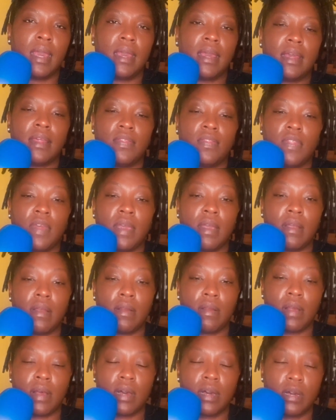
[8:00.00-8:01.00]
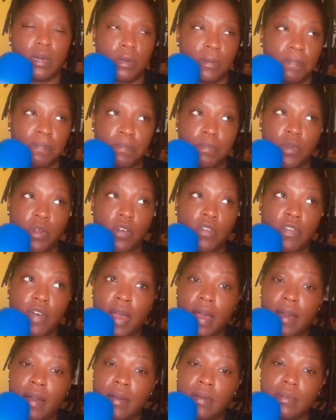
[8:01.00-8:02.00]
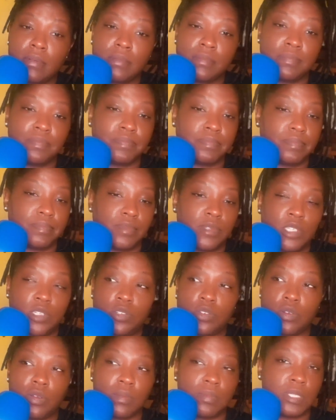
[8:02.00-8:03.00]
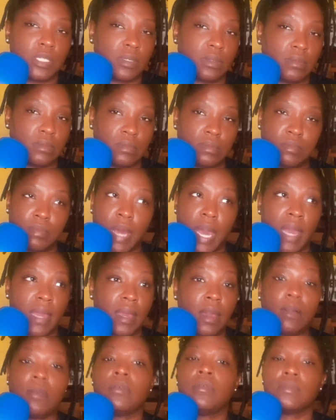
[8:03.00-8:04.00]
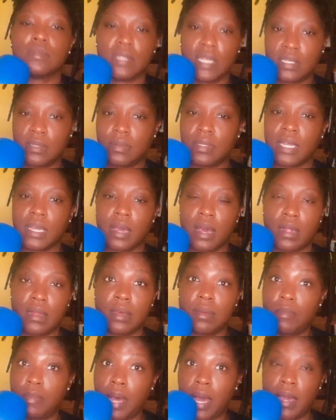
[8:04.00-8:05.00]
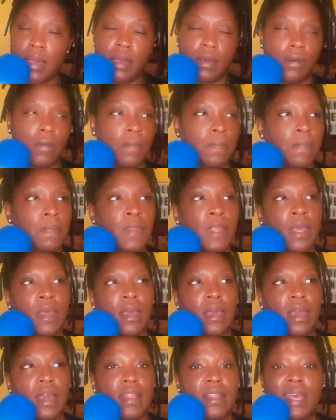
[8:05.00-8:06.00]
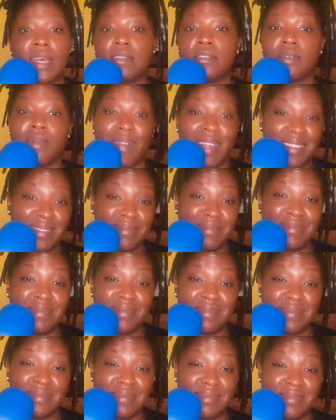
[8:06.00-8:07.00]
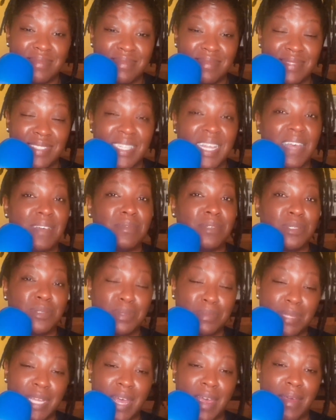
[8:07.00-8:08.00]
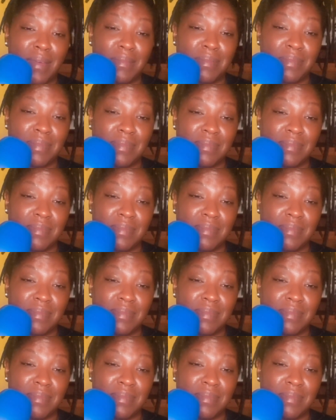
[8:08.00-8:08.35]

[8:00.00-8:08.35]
in their profile description, bio. That's what they call it, bio. And that's great. Saves you some time.